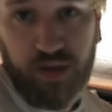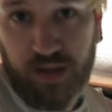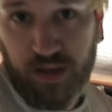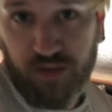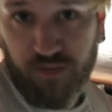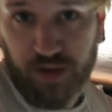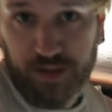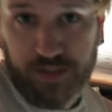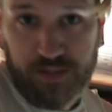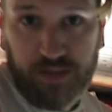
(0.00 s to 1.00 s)
go ahead and head to
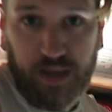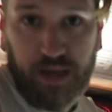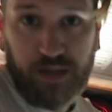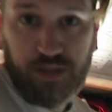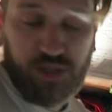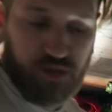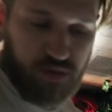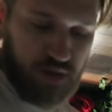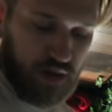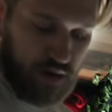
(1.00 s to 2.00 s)
Vegas and
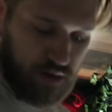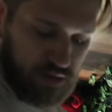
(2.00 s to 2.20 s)
chill there